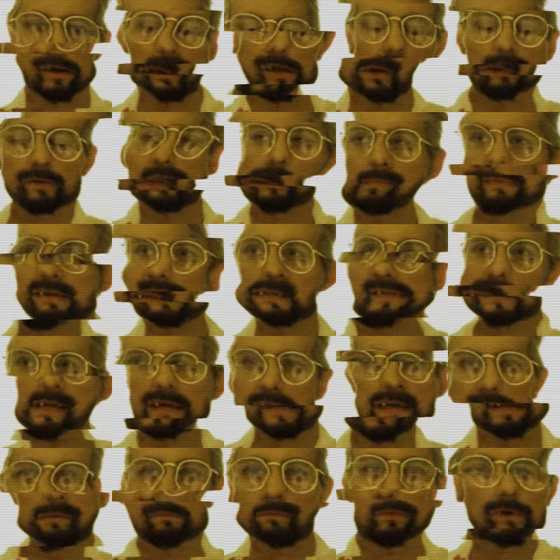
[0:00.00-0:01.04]
It only means that I
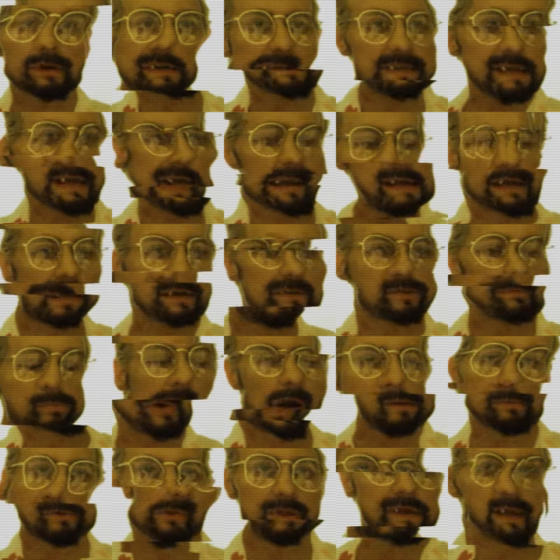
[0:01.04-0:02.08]
need more data to
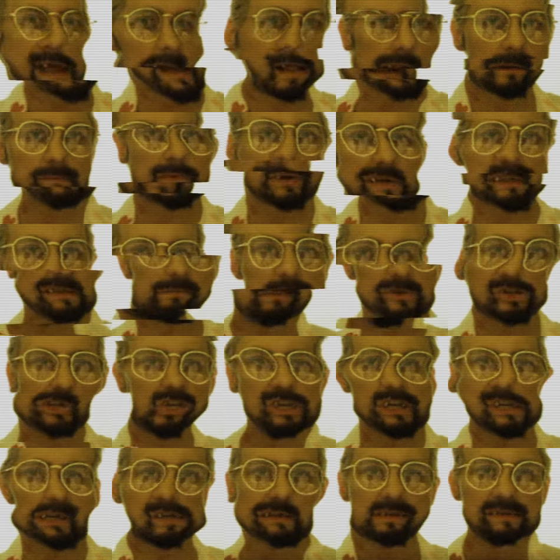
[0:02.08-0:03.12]
properly calibrate the
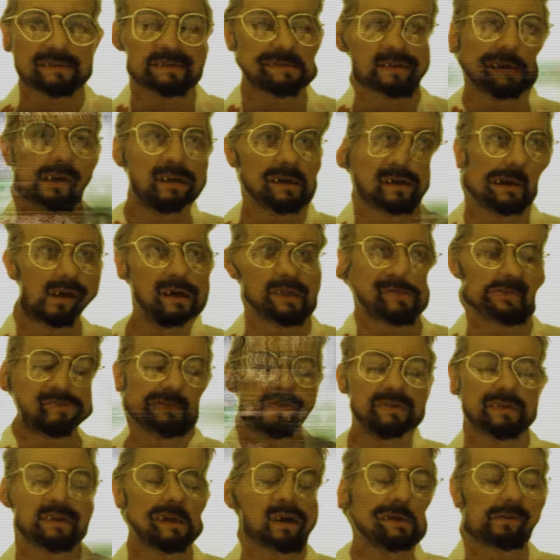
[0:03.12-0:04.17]
machine to, this, uh, to
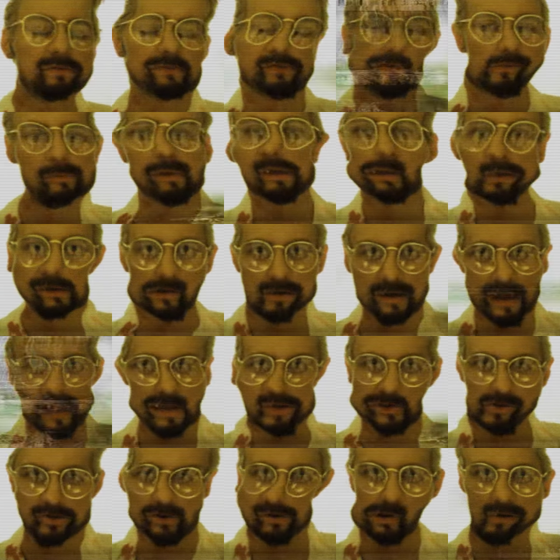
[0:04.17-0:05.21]
the unfamiliar
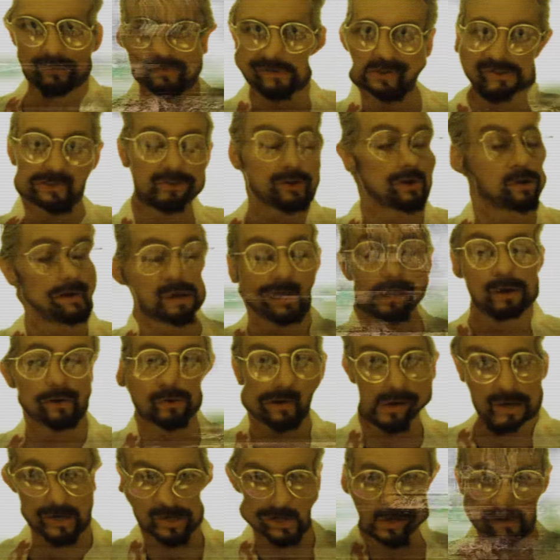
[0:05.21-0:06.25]
nature of this current
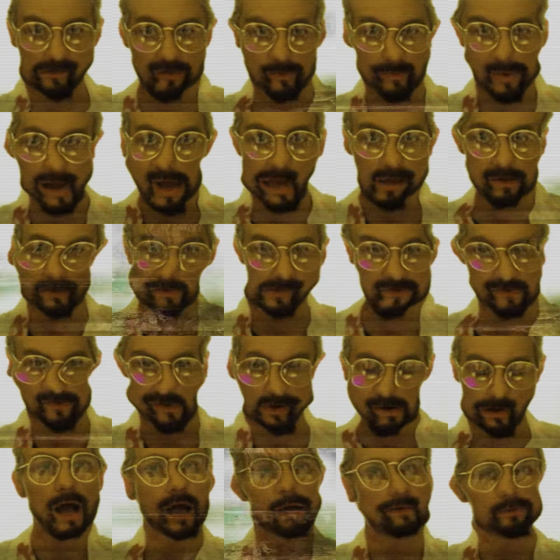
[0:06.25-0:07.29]
iteration of the
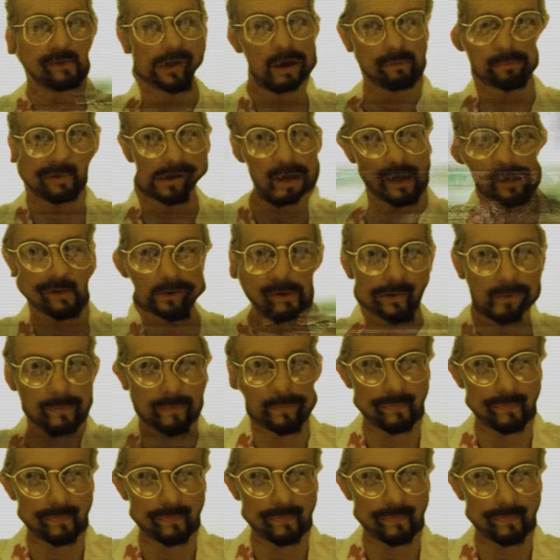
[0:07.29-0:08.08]
biosphere. I've not been idle.